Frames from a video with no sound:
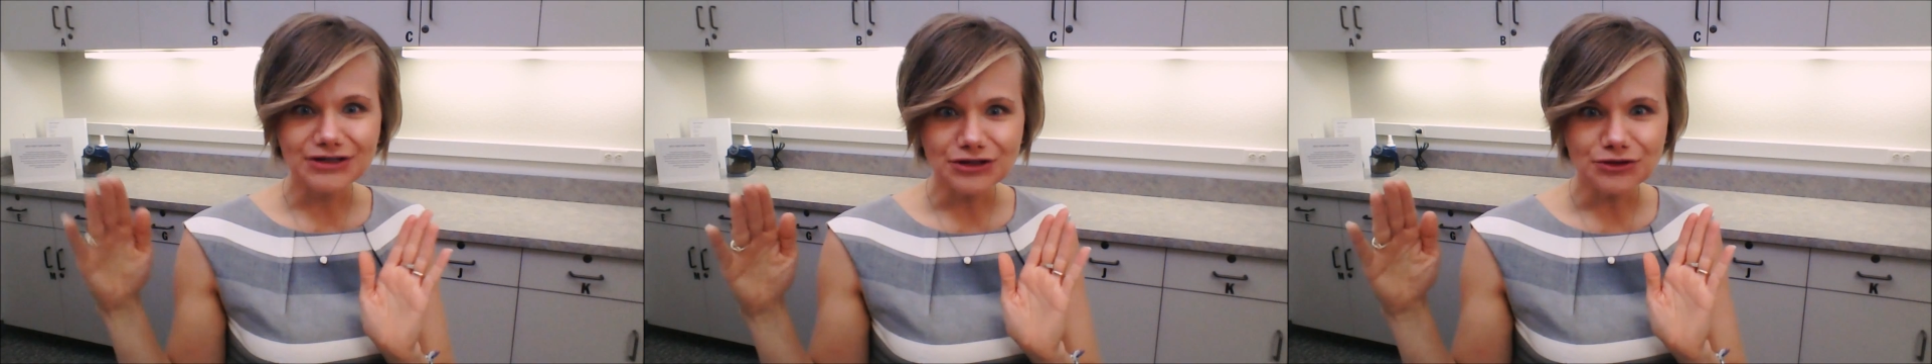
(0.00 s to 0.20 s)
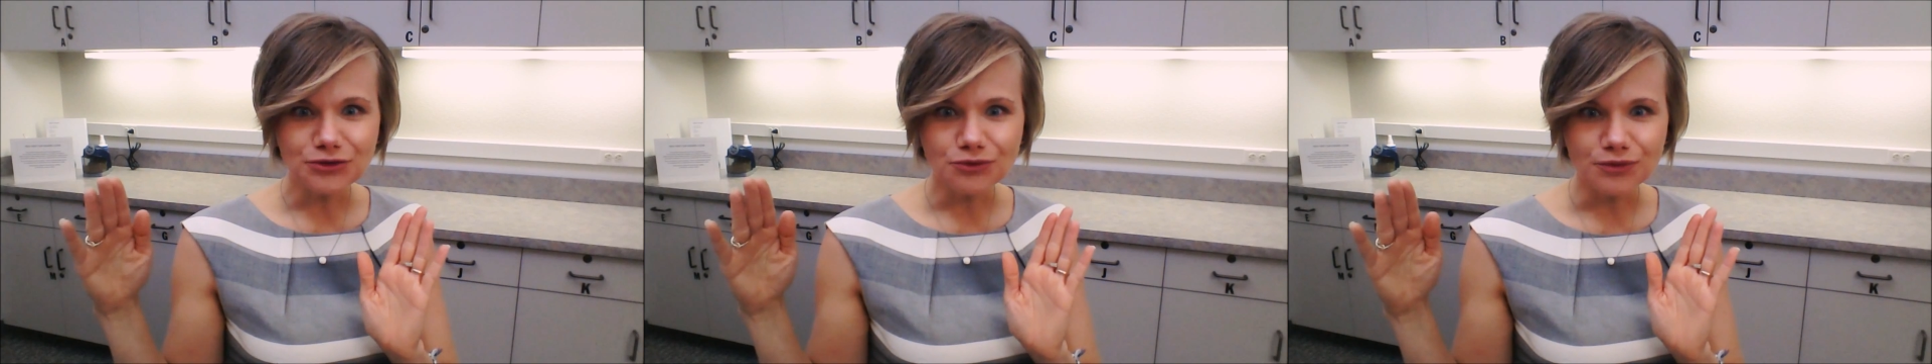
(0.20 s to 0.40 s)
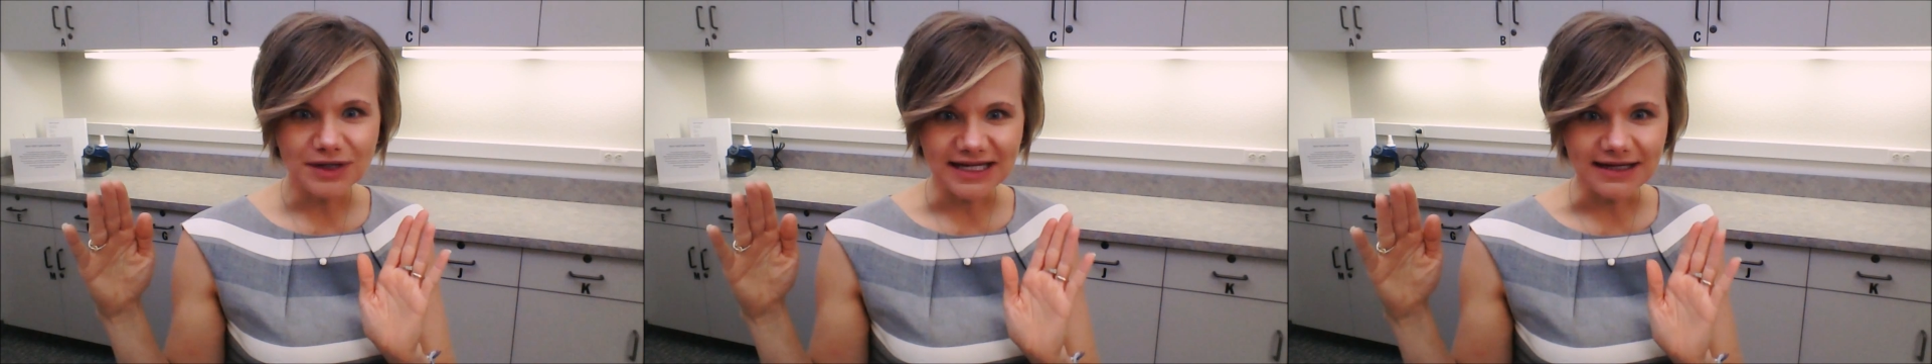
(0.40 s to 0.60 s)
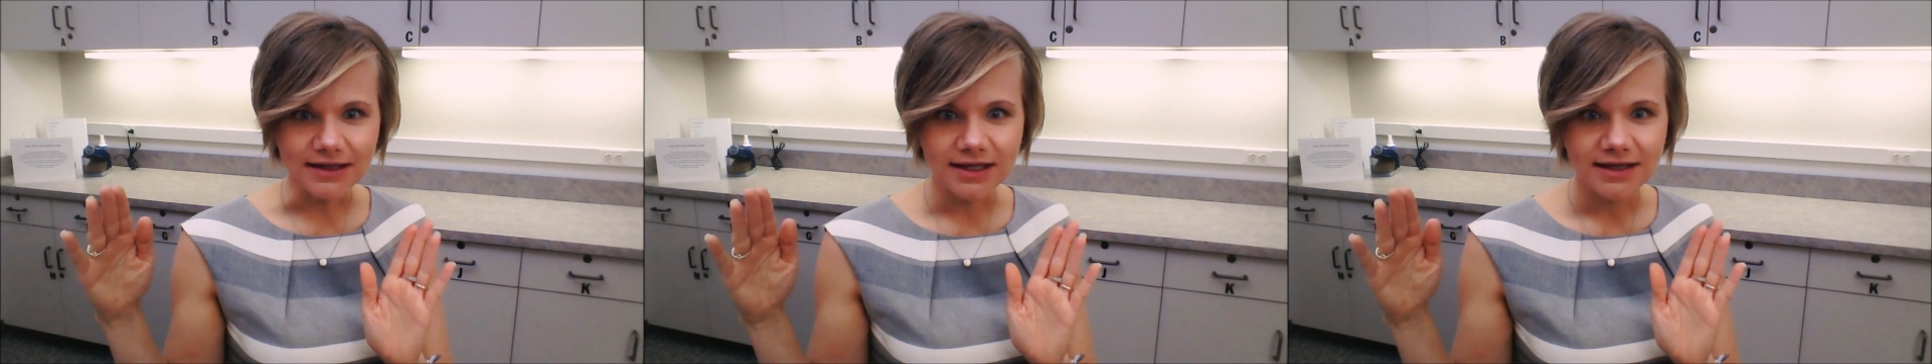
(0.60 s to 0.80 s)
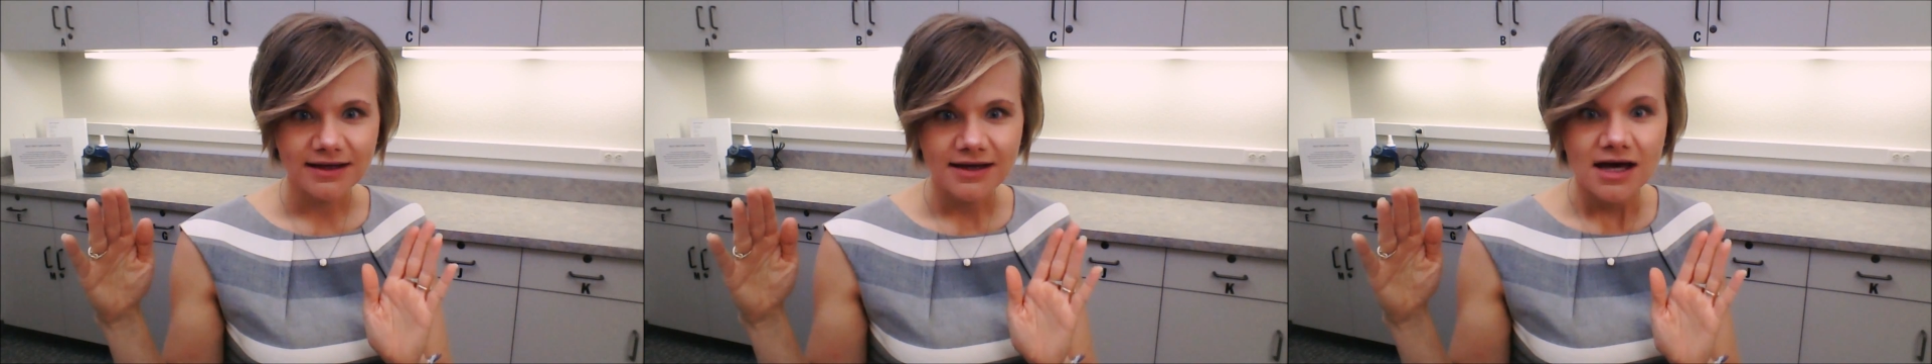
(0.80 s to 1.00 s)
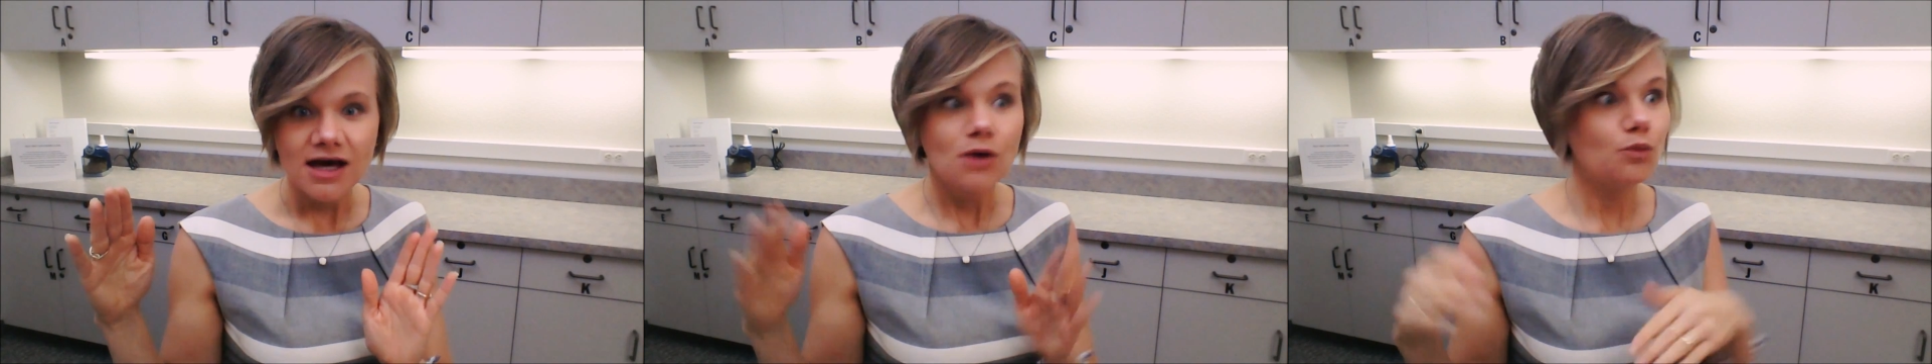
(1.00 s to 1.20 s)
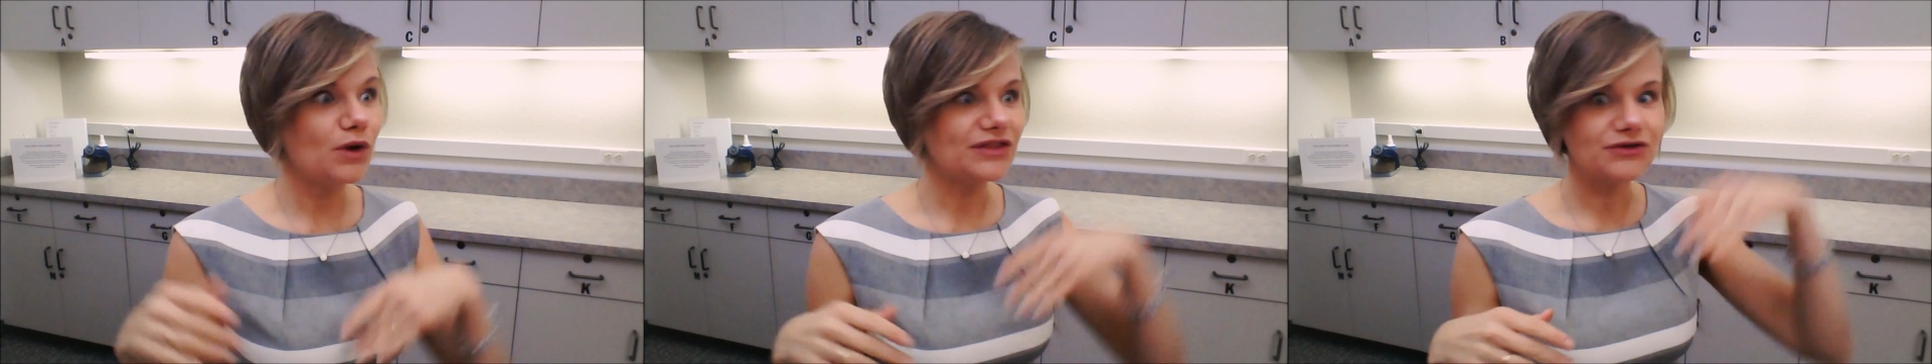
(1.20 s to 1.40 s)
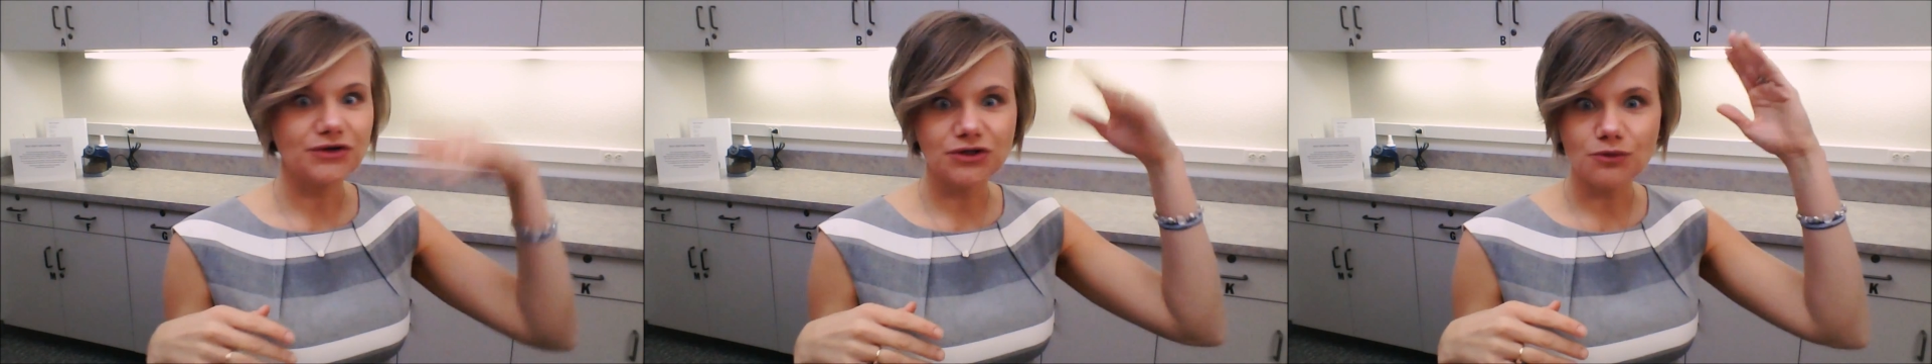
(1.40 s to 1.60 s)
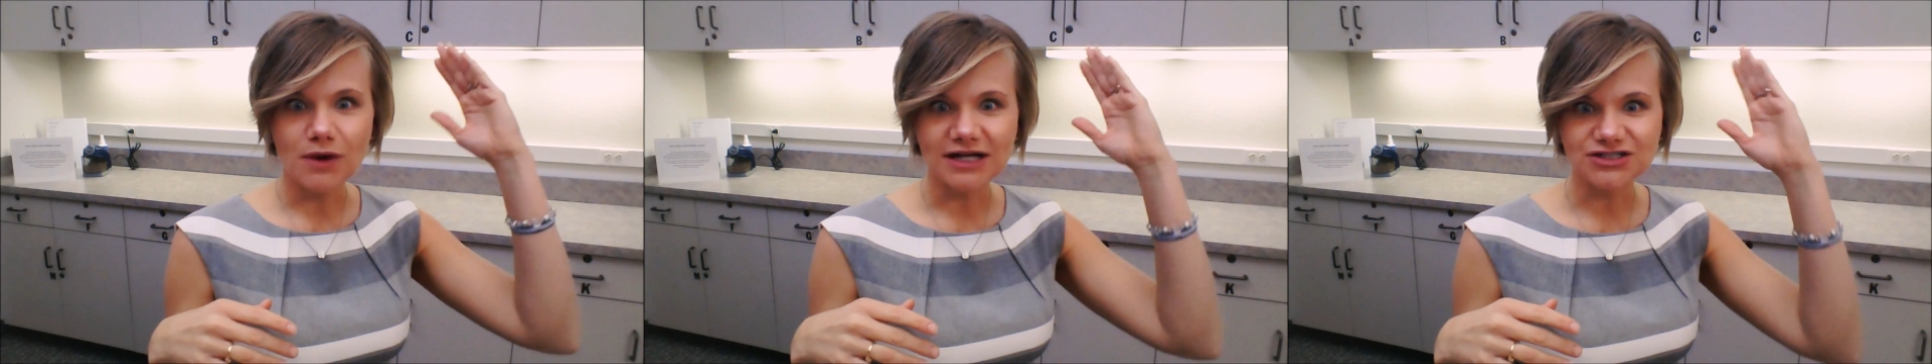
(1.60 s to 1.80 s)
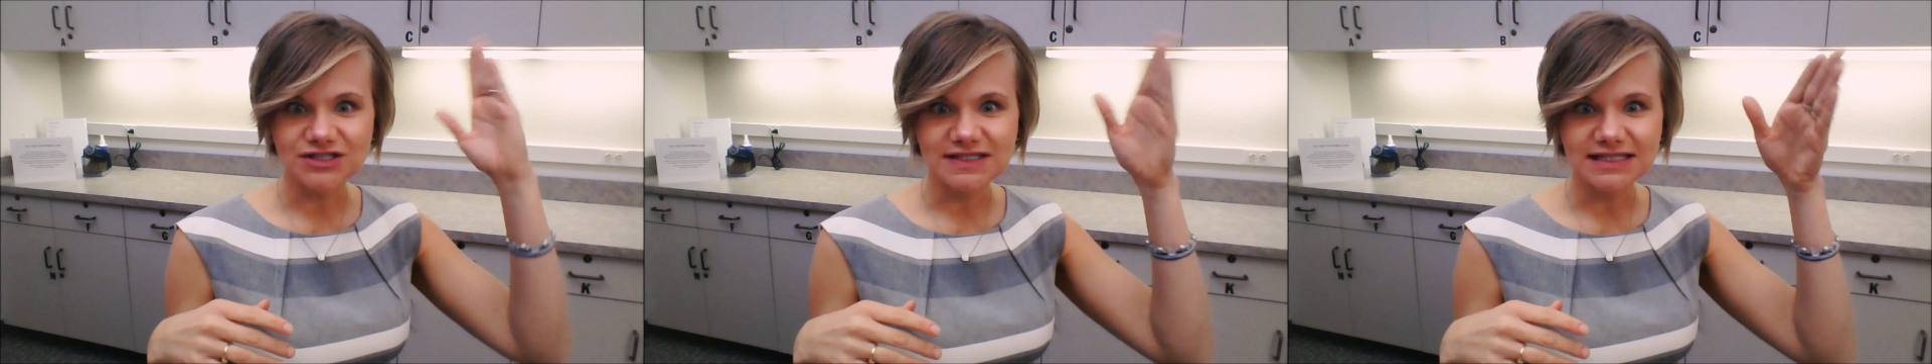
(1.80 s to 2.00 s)
new week, whether you
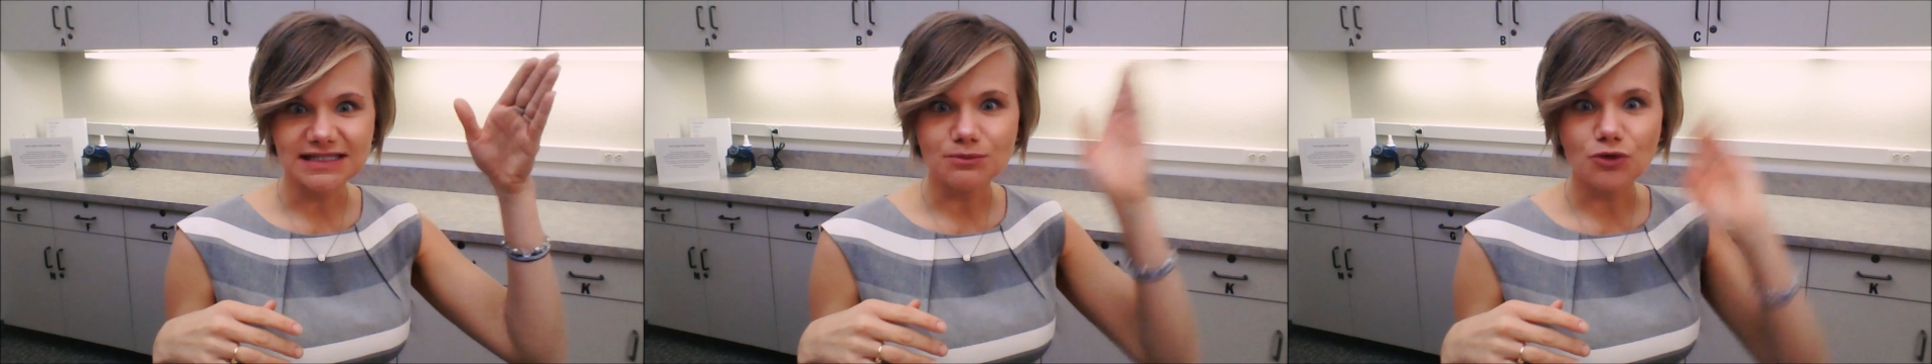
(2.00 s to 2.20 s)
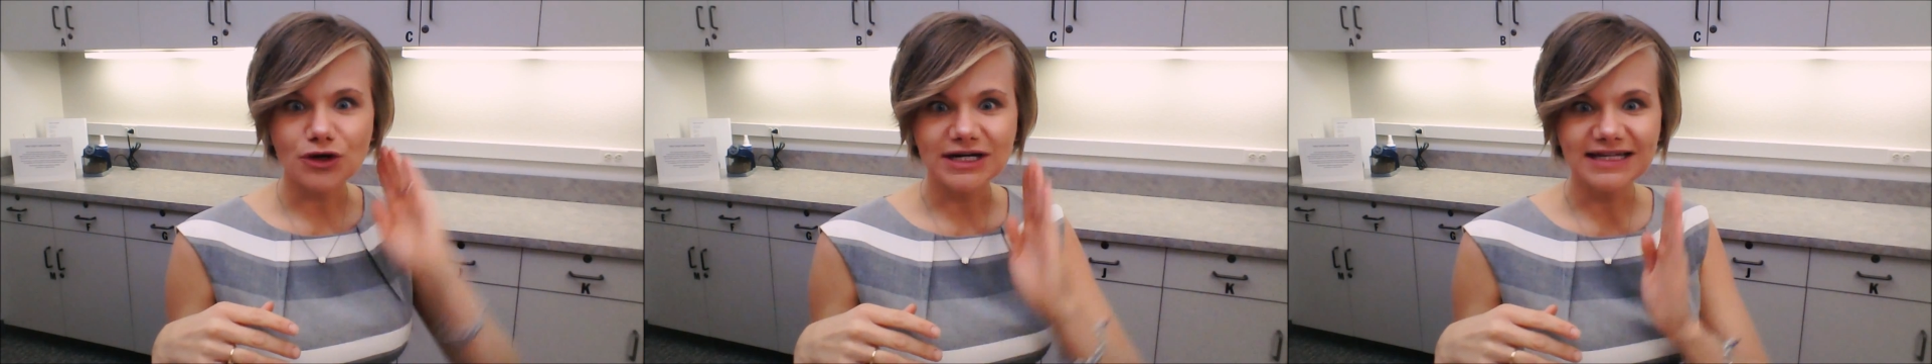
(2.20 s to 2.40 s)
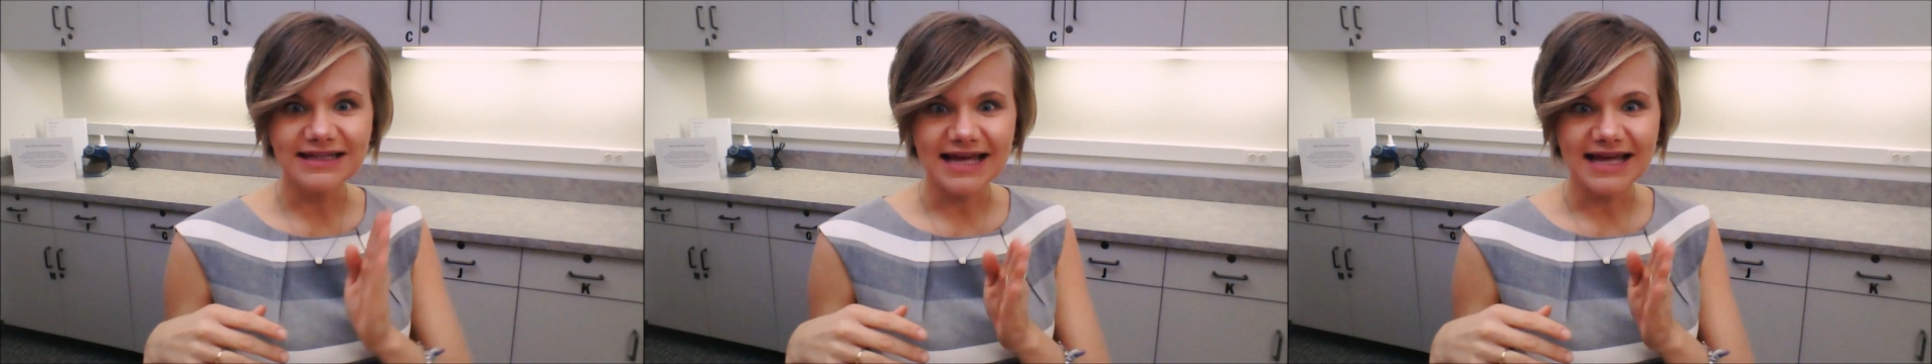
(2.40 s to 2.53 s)
watch this in the morning,